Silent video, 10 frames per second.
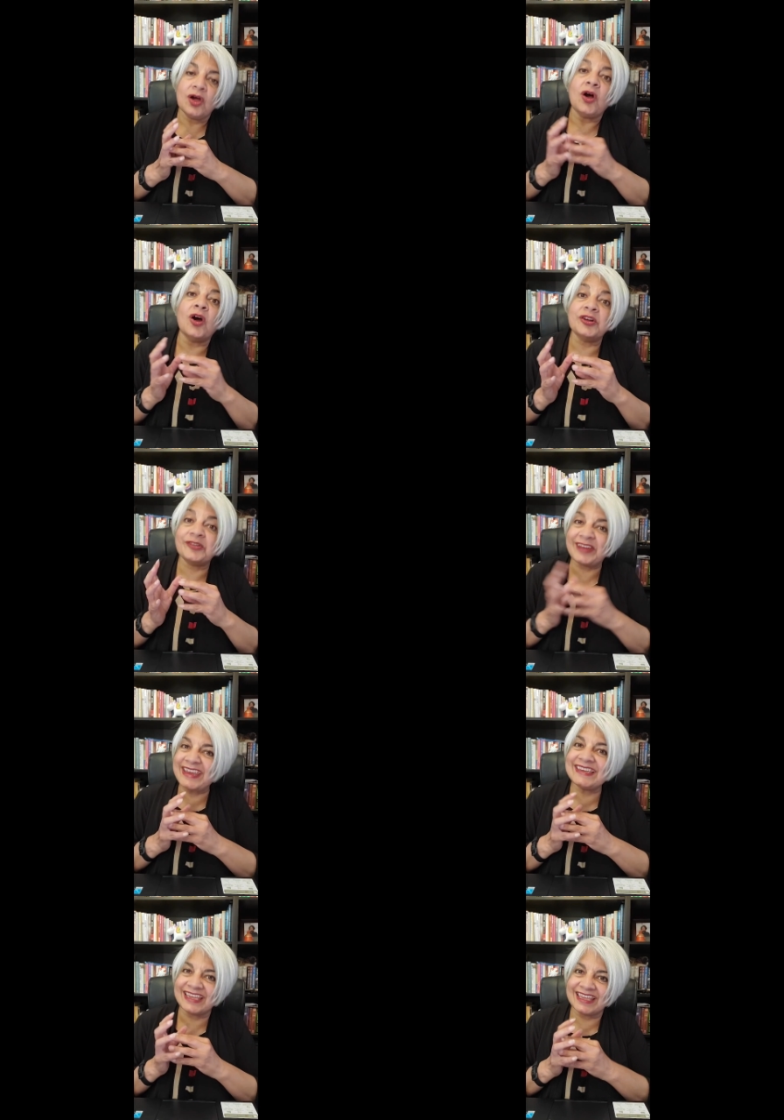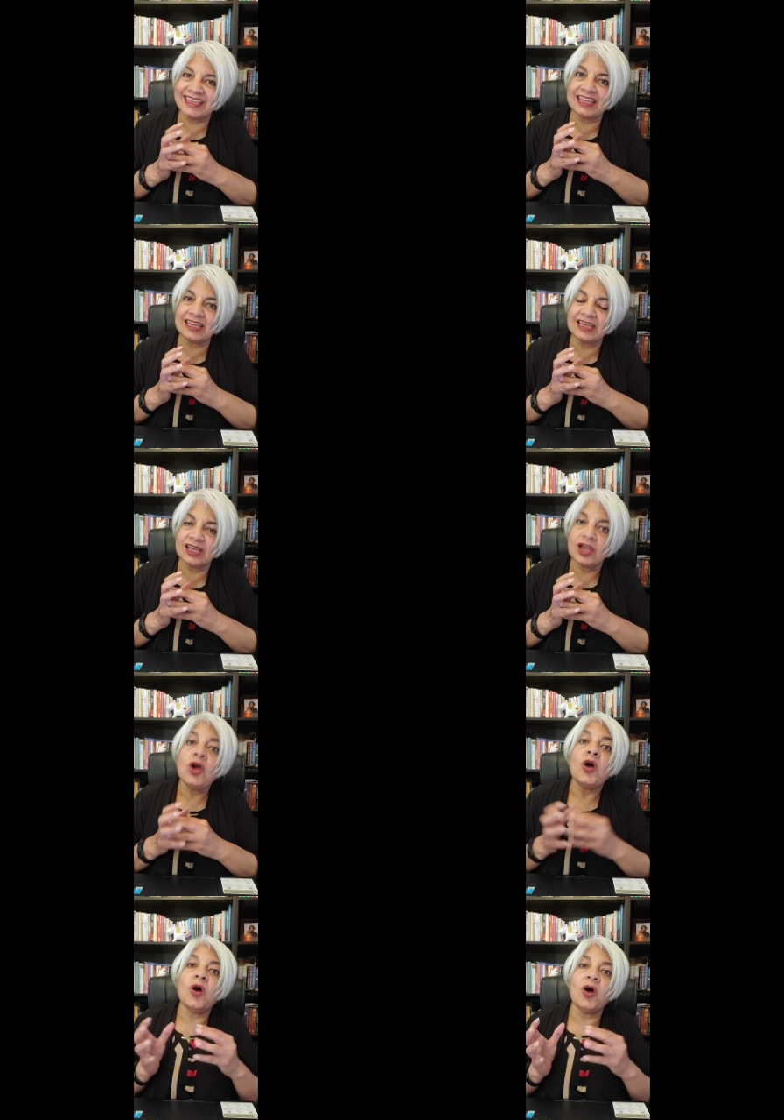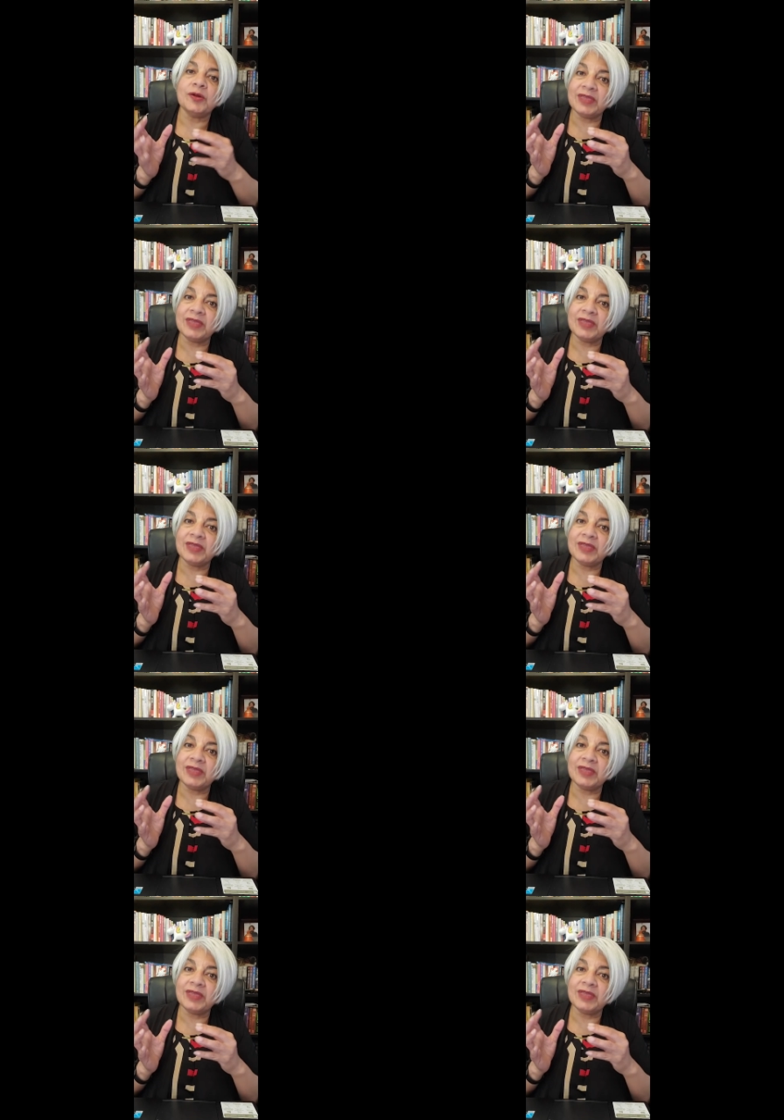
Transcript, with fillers: or reading or